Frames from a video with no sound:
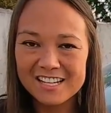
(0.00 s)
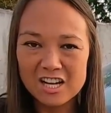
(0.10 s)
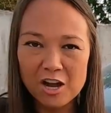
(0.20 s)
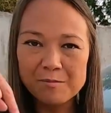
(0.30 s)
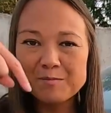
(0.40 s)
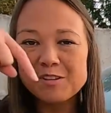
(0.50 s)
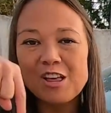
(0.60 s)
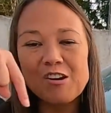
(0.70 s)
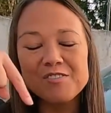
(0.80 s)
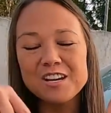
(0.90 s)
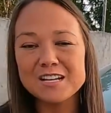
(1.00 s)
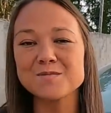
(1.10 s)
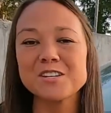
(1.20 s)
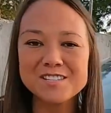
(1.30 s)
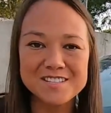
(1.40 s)
Comment below if you guys
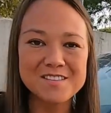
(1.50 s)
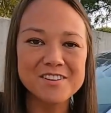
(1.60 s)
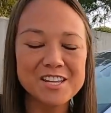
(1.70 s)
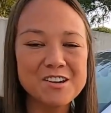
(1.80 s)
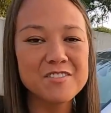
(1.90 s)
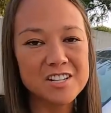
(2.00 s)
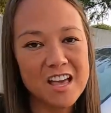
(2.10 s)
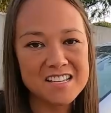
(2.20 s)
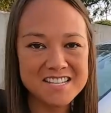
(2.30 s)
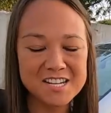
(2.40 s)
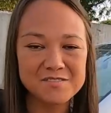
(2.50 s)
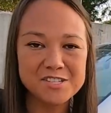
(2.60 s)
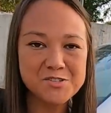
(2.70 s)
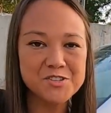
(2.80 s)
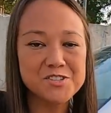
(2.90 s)
want to see the video of our last
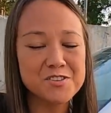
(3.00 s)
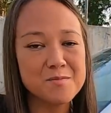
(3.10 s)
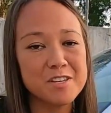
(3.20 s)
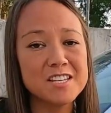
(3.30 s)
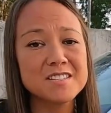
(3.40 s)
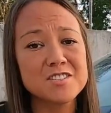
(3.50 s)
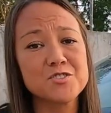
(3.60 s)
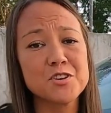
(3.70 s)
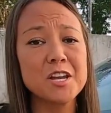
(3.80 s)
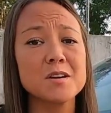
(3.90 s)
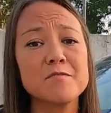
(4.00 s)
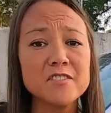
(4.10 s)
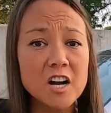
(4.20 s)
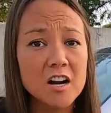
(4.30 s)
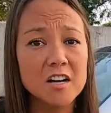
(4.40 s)
anniversary trip. It is straight up
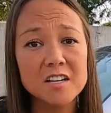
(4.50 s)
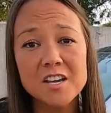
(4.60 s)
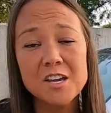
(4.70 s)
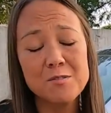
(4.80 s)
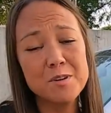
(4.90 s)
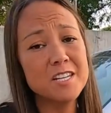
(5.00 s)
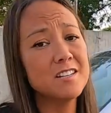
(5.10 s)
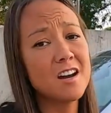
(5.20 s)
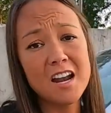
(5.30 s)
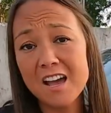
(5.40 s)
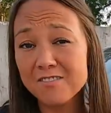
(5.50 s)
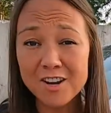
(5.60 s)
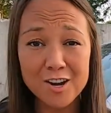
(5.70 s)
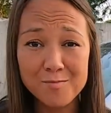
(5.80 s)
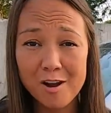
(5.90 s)
vlog. We did not have
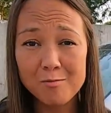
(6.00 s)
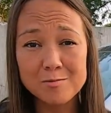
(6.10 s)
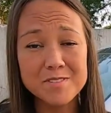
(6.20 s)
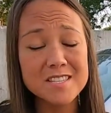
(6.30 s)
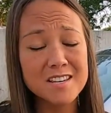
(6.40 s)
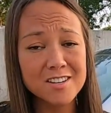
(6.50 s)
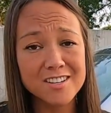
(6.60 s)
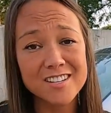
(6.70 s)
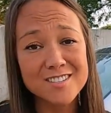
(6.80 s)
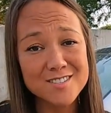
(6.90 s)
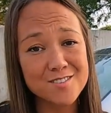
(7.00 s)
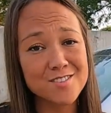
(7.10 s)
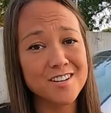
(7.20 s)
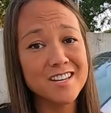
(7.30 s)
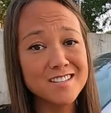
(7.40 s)
car problems, thank goodness, so
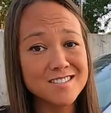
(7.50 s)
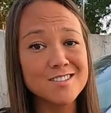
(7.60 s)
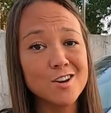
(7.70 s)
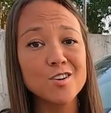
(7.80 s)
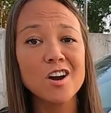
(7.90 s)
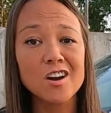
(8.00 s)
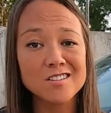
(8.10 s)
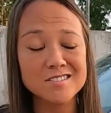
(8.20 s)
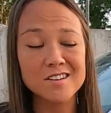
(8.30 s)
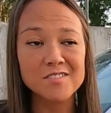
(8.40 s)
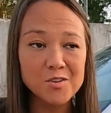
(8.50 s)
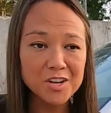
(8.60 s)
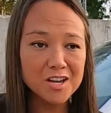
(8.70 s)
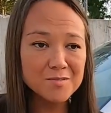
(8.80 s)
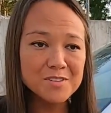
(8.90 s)
there is no car stuff going
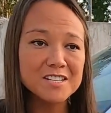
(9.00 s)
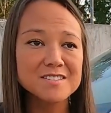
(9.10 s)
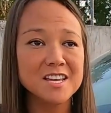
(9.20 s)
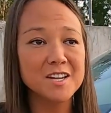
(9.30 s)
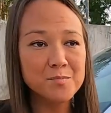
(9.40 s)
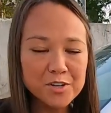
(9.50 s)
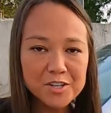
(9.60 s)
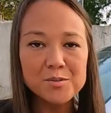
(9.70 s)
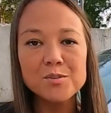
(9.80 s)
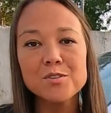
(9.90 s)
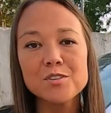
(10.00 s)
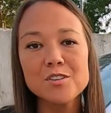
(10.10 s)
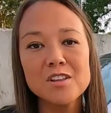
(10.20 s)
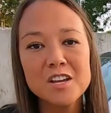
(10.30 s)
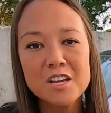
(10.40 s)
on, but it's like a pretty cool